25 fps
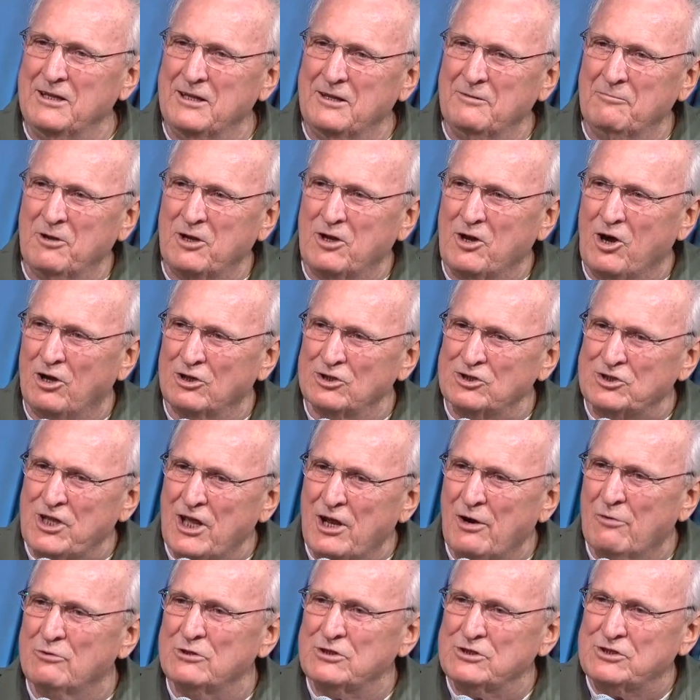because
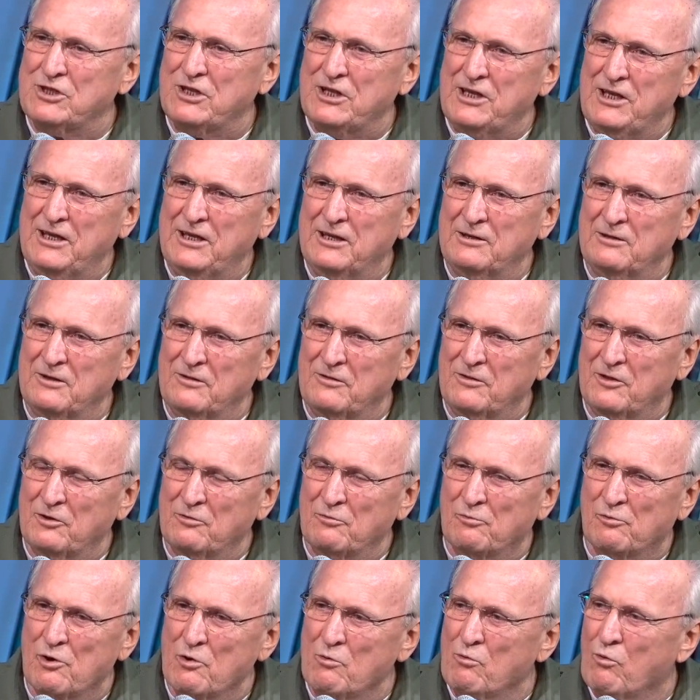there was the the
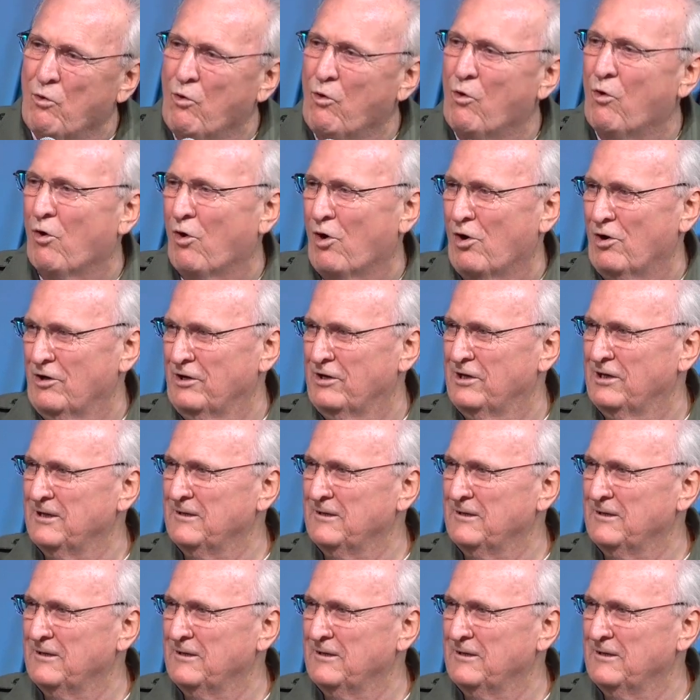reward.